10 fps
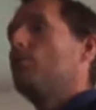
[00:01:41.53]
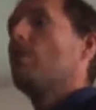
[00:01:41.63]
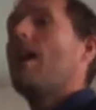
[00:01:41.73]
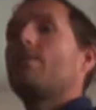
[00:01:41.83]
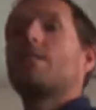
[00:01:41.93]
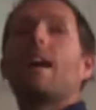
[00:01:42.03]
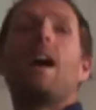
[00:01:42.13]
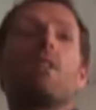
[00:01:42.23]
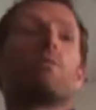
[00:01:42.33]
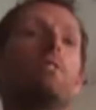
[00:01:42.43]
you drive to
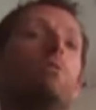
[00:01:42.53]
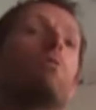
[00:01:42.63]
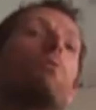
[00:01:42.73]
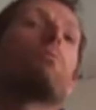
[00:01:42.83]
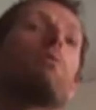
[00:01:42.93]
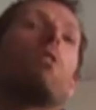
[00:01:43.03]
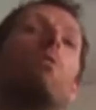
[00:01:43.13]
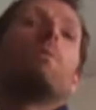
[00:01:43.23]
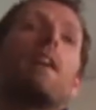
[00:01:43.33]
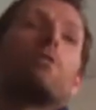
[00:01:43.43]
Calgary and you go through
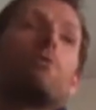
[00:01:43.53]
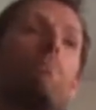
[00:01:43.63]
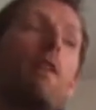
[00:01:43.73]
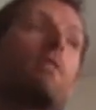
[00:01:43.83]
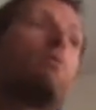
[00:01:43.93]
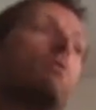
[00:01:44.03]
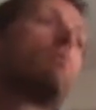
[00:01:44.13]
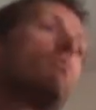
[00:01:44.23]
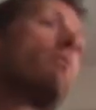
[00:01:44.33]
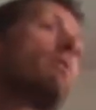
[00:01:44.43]
Yoho National Park,
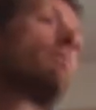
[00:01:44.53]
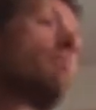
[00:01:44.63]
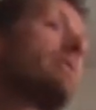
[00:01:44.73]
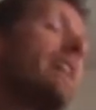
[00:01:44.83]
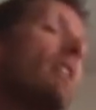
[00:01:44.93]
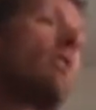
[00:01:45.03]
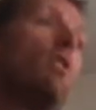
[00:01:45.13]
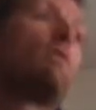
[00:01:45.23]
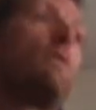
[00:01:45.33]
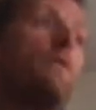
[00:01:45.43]
you run through a town
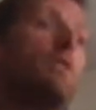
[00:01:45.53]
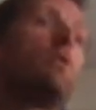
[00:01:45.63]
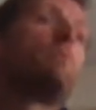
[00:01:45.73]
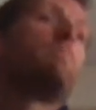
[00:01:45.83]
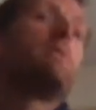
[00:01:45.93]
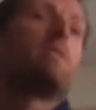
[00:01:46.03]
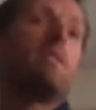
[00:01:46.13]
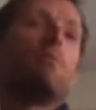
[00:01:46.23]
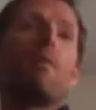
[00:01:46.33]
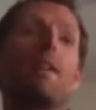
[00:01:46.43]
called Field,
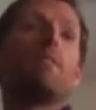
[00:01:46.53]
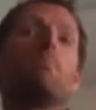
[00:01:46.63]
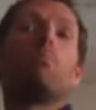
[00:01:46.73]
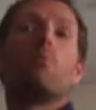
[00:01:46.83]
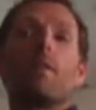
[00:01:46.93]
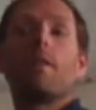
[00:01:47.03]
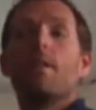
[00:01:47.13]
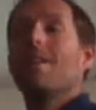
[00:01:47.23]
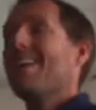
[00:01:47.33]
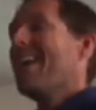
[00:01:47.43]
BC, right on the border.
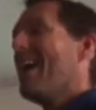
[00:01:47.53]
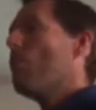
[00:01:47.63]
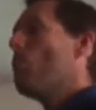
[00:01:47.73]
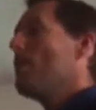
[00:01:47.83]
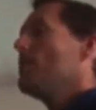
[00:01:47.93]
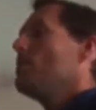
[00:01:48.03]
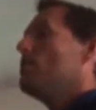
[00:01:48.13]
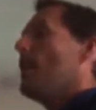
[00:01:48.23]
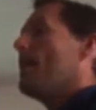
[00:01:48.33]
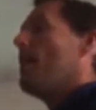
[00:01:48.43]
And
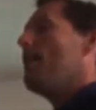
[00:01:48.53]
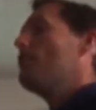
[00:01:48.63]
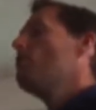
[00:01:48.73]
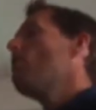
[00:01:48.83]
if you